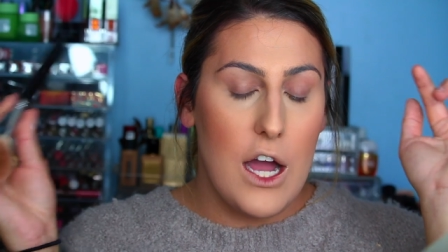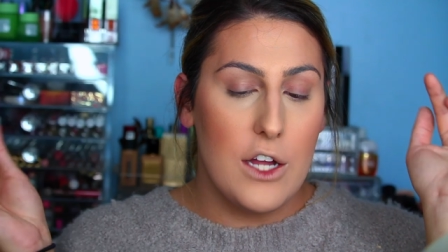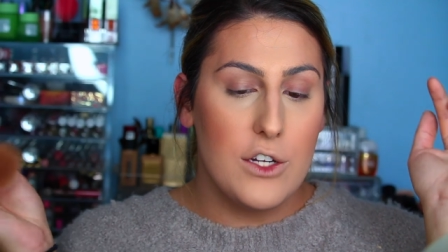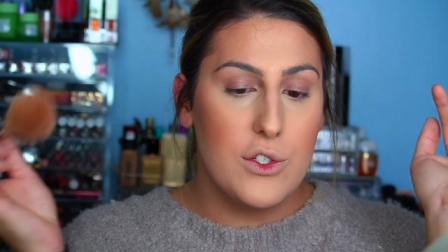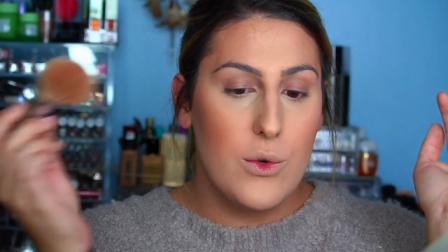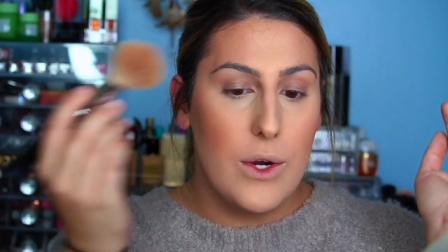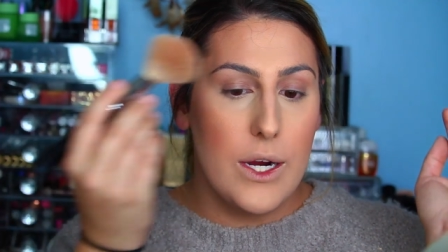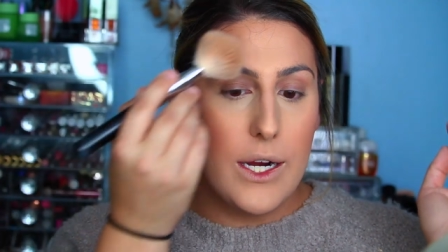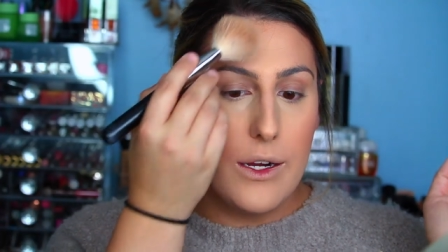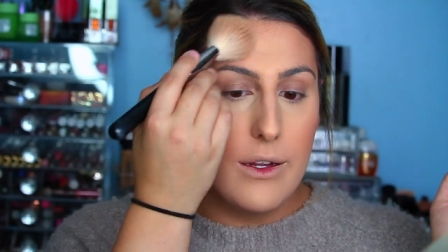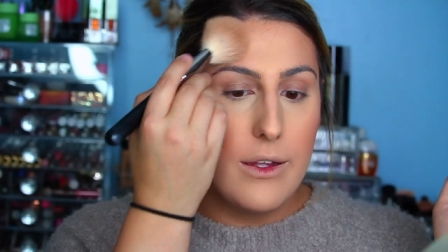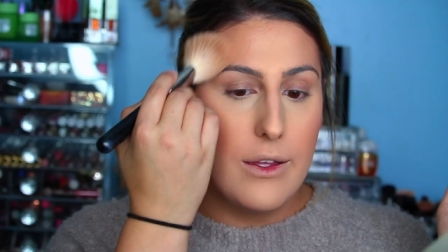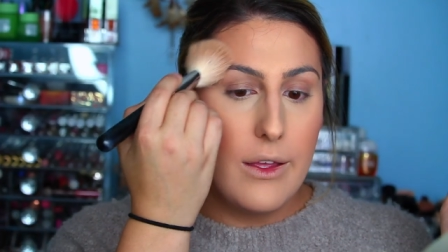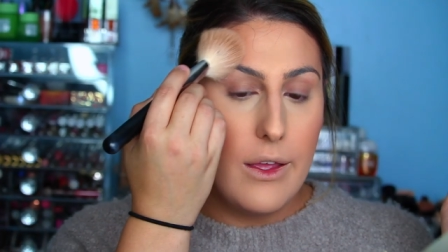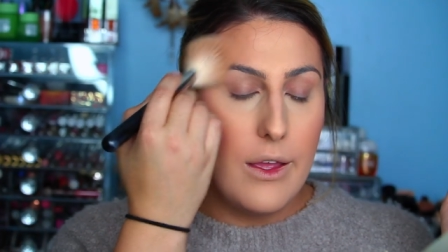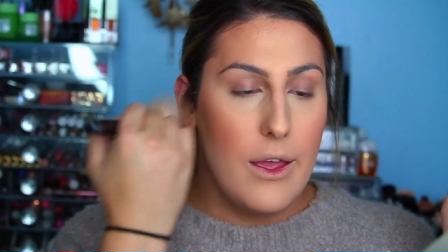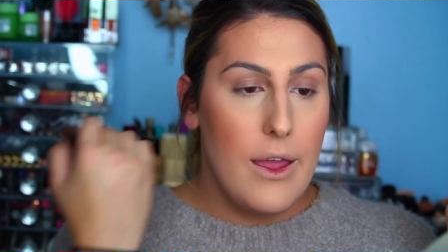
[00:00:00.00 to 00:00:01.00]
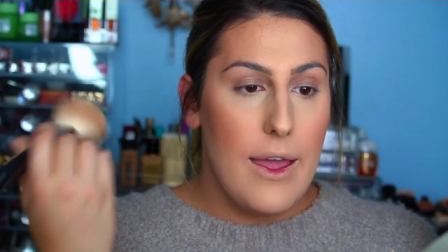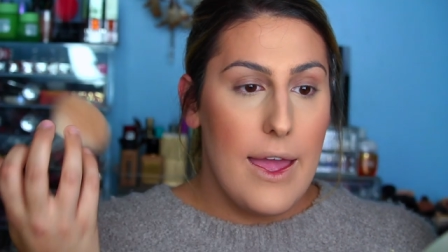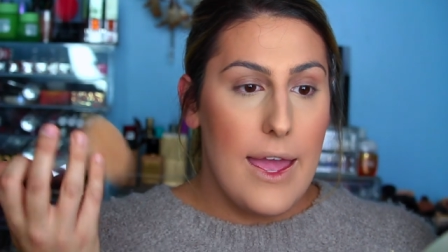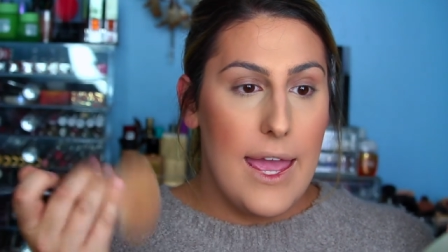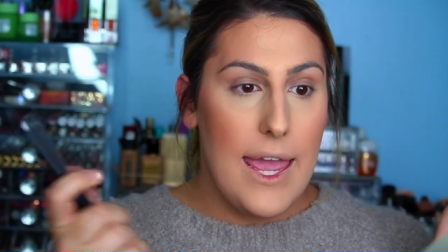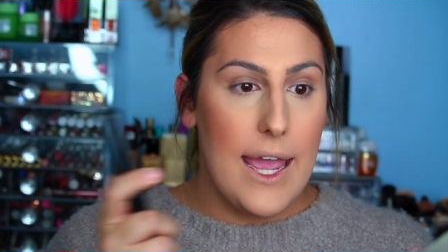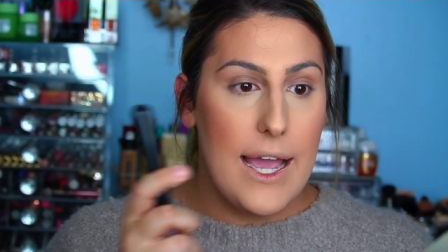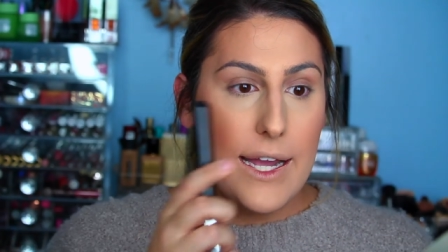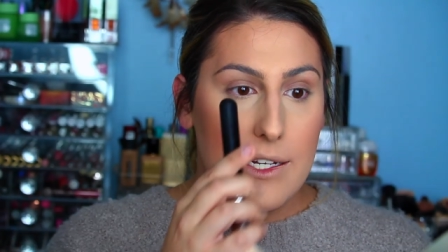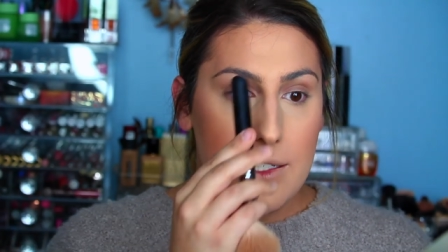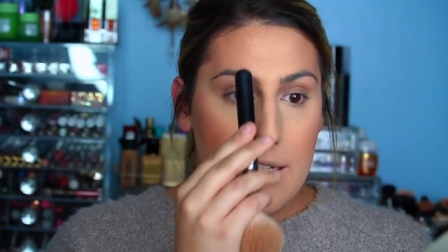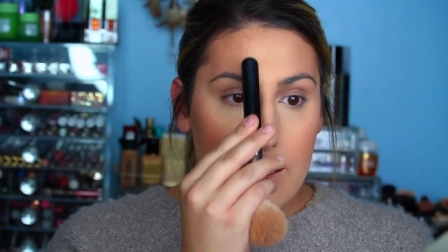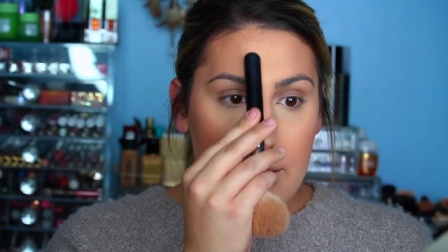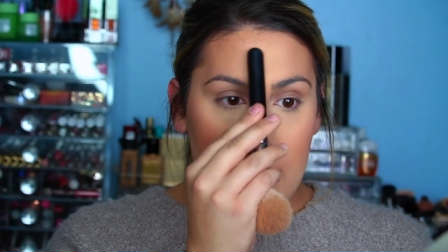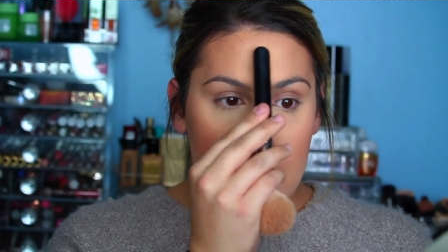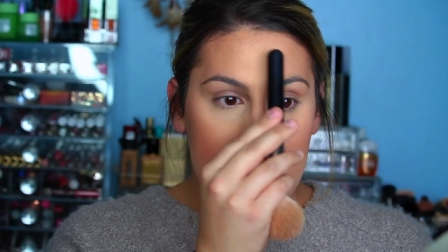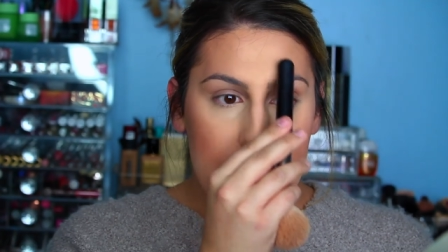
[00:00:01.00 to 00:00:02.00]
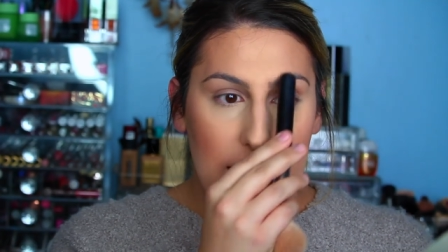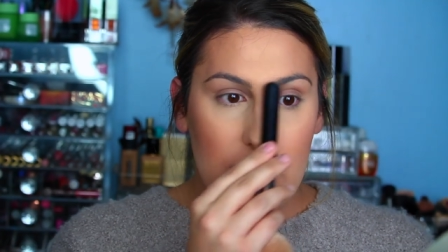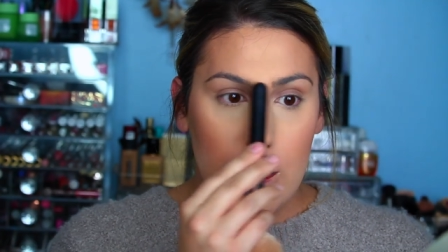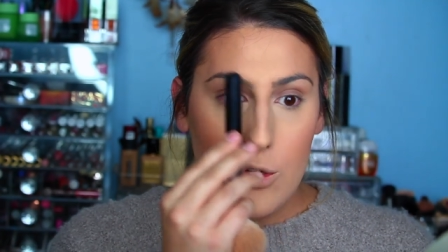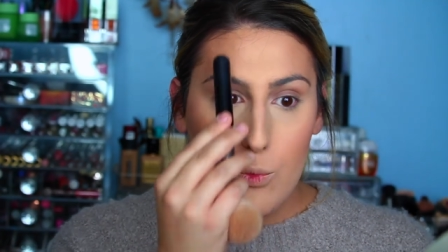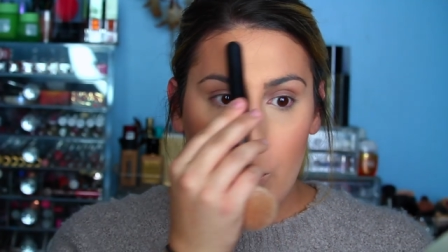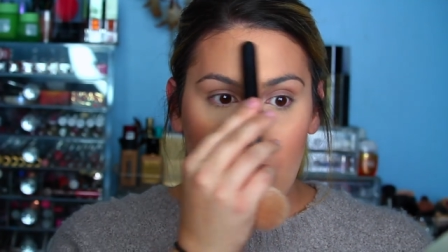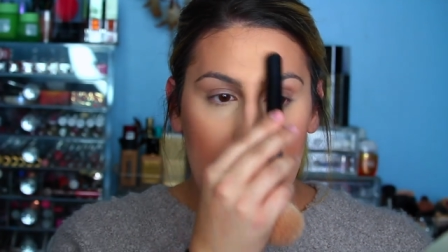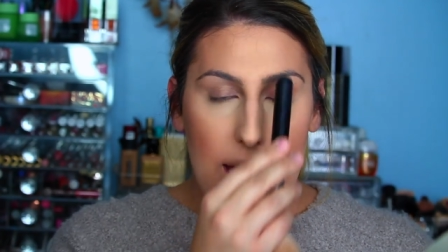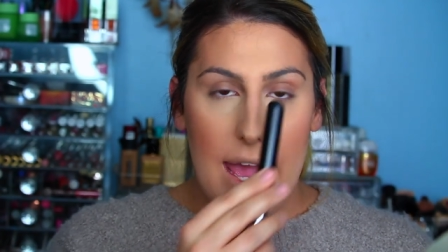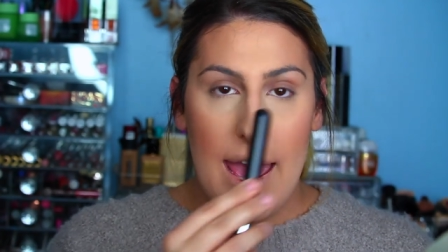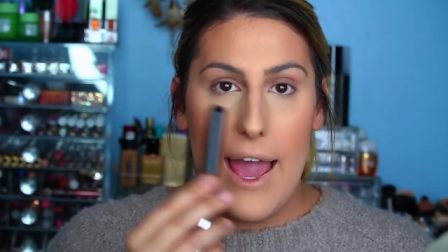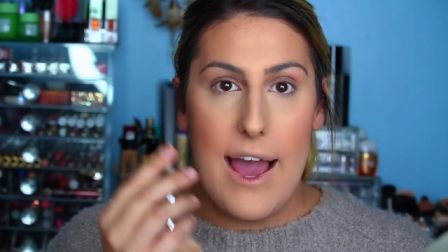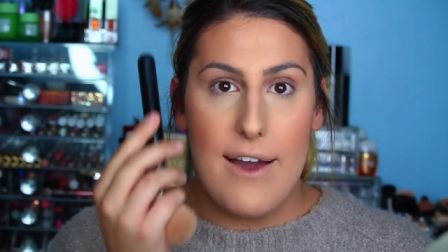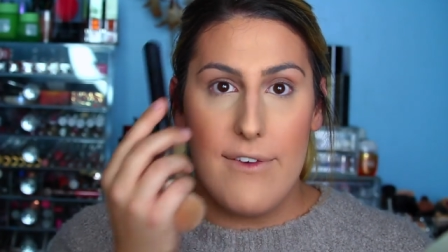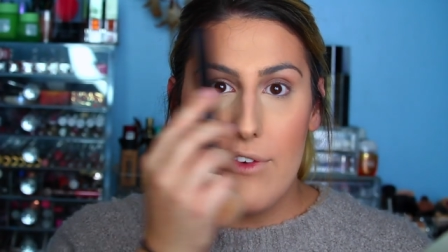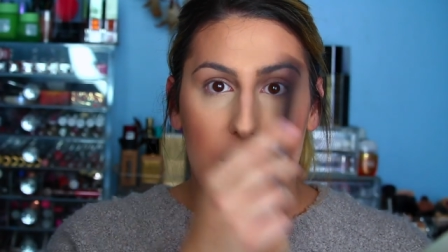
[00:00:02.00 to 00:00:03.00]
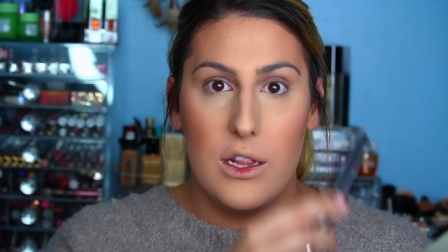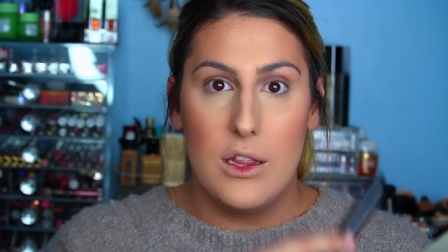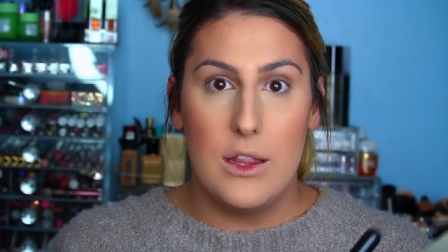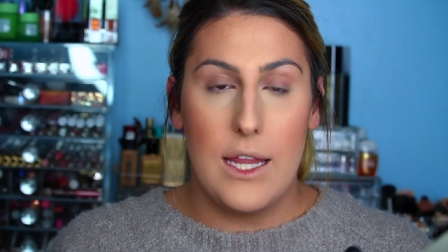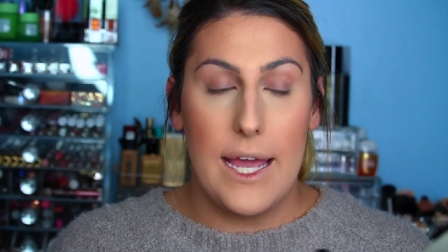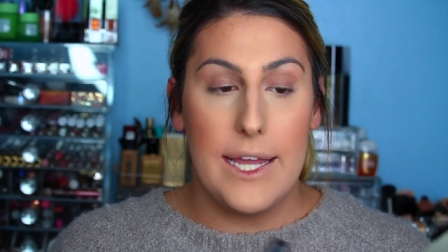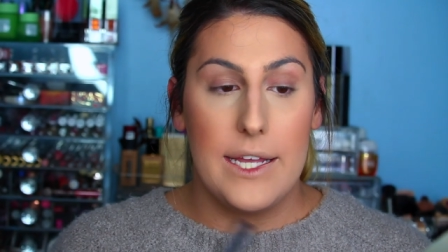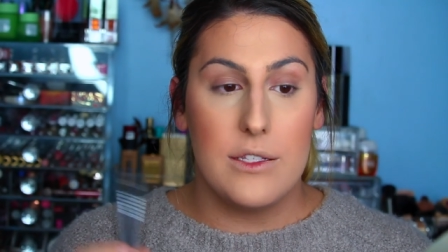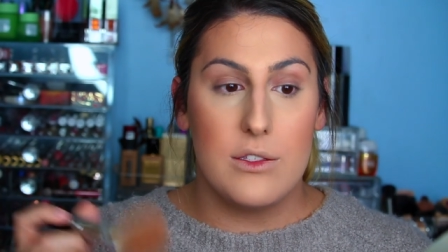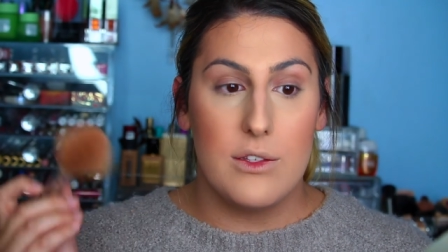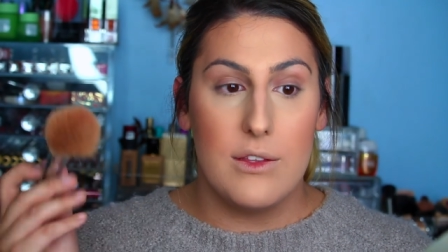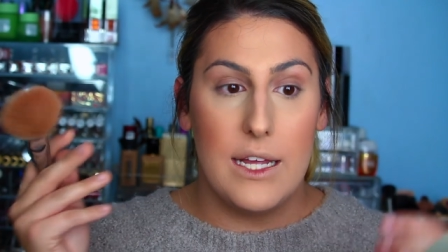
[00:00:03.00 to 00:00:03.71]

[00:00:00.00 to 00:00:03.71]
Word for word: contour. And in the center, we have light.